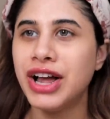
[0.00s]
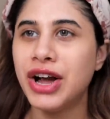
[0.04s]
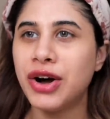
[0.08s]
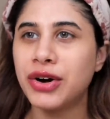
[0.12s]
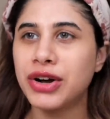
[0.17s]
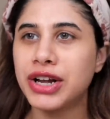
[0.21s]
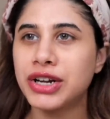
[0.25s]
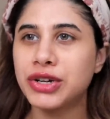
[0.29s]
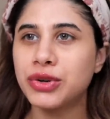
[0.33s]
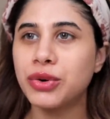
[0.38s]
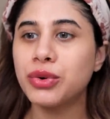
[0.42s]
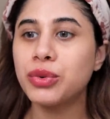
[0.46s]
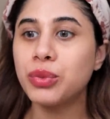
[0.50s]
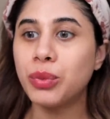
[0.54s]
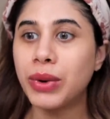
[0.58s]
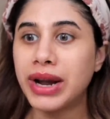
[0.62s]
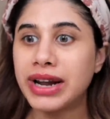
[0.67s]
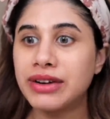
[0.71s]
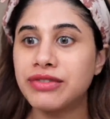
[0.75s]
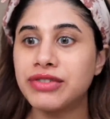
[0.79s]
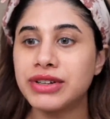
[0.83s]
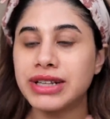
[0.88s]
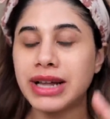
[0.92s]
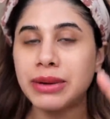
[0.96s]
Okay, don't
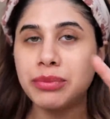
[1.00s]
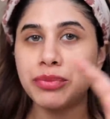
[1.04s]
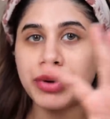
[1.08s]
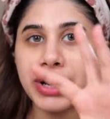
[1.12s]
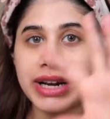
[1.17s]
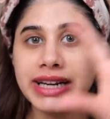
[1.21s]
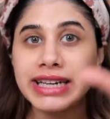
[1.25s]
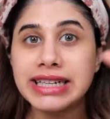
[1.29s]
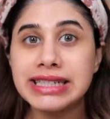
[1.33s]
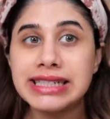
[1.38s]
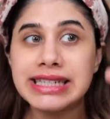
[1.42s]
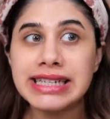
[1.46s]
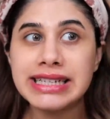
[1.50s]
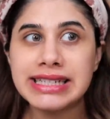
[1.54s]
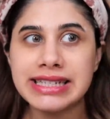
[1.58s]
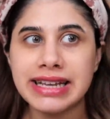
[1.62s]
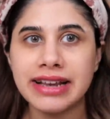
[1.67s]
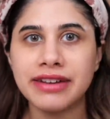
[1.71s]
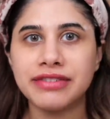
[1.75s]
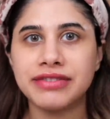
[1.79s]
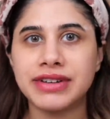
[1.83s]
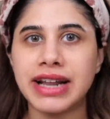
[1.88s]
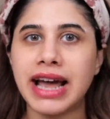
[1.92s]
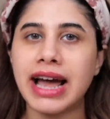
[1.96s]
wait for that pregnancy
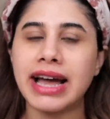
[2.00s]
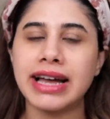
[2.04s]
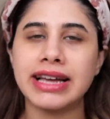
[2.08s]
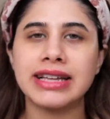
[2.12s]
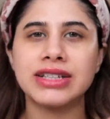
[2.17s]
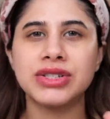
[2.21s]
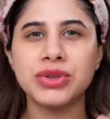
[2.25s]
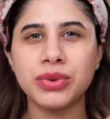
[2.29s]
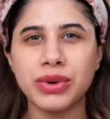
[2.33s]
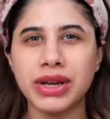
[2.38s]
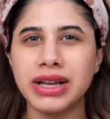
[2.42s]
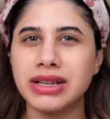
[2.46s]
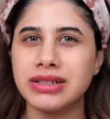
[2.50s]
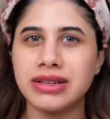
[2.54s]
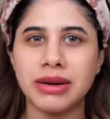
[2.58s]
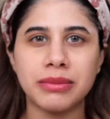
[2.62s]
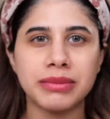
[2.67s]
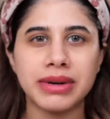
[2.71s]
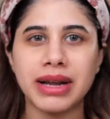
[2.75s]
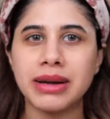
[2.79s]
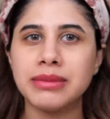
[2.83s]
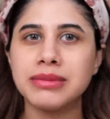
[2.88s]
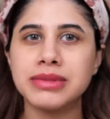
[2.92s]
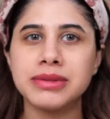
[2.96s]
safe tag. It's okay,
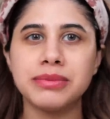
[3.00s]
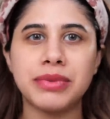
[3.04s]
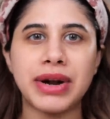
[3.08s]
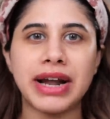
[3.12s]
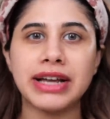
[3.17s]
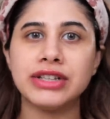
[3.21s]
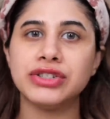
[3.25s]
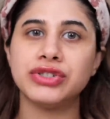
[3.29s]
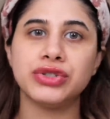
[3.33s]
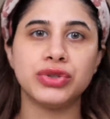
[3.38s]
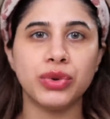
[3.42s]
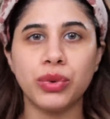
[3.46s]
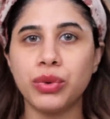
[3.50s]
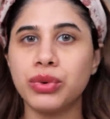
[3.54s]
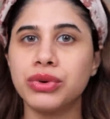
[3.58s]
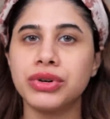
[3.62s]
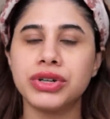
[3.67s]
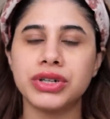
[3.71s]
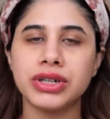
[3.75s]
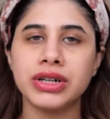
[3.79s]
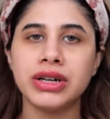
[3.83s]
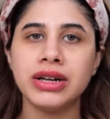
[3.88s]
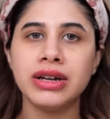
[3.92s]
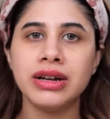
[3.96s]
sometimes brands
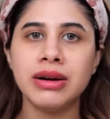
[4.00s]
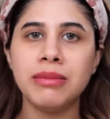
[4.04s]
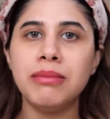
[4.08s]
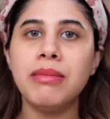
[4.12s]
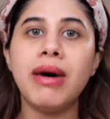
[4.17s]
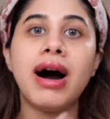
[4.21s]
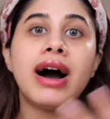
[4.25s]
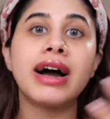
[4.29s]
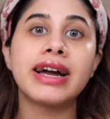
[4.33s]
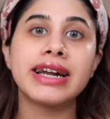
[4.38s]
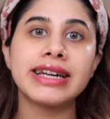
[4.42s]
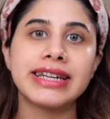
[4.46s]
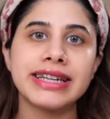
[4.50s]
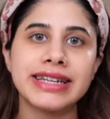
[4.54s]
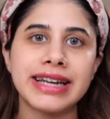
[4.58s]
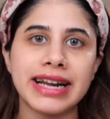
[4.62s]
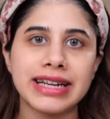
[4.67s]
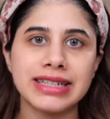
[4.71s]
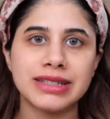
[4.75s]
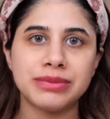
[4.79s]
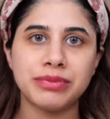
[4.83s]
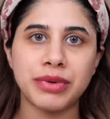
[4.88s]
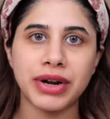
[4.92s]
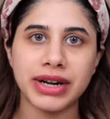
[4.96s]
don't market it
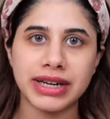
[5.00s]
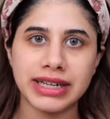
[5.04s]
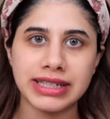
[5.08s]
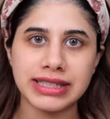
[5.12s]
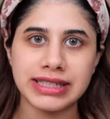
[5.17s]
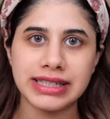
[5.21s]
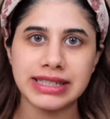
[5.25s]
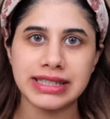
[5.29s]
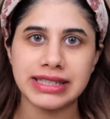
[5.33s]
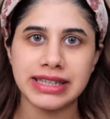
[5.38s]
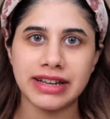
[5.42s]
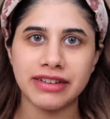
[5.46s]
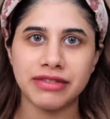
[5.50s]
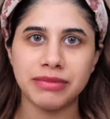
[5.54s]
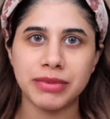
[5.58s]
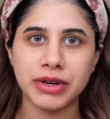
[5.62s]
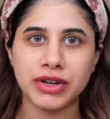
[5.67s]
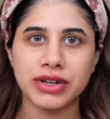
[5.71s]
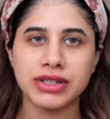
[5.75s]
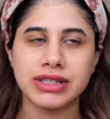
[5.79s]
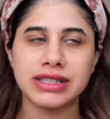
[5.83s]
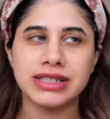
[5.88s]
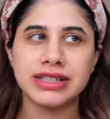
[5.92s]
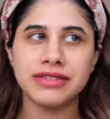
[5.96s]
as pregnancy safe
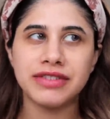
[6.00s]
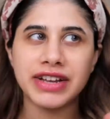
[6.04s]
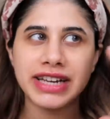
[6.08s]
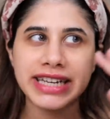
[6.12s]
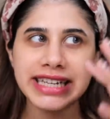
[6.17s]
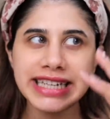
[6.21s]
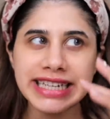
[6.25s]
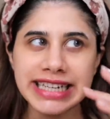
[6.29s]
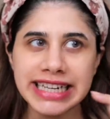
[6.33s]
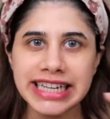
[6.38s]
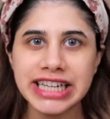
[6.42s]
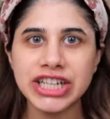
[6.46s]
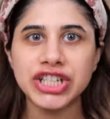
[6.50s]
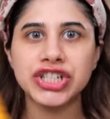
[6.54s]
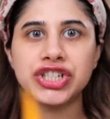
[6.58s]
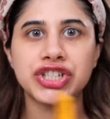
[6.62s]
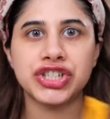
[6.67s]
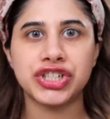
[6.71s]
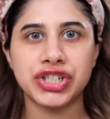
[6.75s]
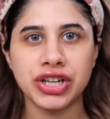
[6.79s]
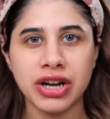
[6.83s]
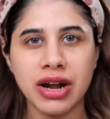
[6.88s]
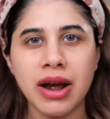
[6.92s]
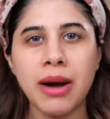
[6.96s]
because it's a very
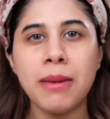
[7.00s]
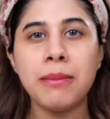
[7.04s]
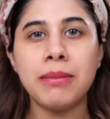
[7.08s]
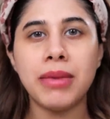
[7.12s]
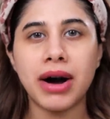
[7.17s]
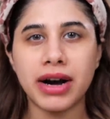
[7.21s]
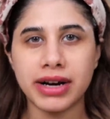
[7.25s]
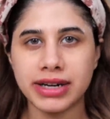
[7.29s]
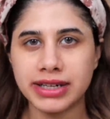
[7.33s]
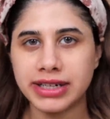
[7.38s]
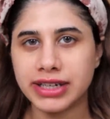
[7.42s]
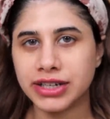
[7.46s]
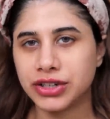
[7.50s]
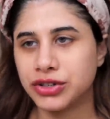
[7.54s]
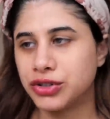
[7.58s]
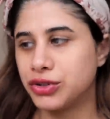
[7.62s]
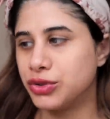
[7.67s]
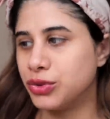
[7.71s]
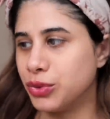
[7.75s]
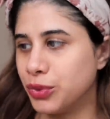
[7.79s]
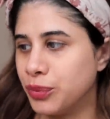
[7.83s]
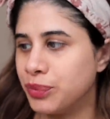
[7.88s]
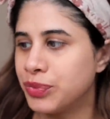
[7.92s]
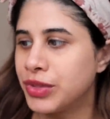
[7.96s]
niche marketing to
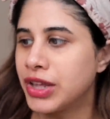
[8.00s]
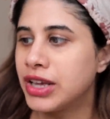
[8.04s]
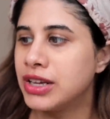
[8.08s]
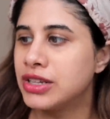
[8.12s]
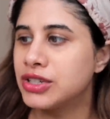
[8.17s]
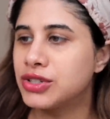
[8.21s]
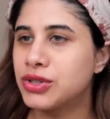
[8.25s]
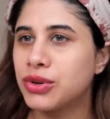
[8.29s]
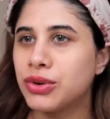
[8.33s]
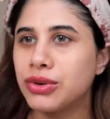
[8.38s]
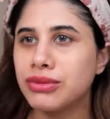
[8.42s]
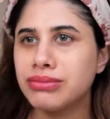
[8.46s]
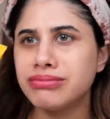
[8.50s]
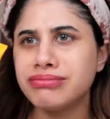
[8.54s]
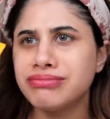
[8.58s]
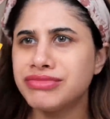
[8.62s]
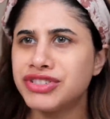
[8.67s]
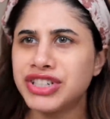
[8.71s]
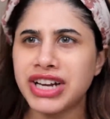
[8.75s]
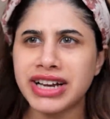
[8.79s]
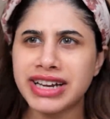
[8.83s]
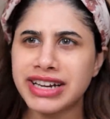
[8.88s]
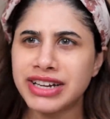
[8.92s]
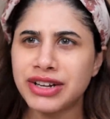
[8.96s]
do. So
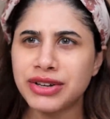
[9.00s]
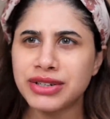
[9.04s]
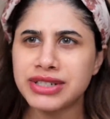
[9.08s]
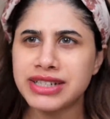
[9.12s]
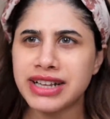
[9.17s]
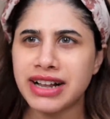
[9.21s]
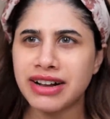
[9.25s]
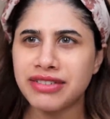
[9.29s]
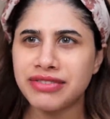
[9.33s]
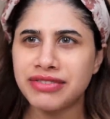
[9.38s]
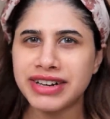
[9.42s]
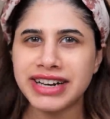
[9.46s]
check it yourself.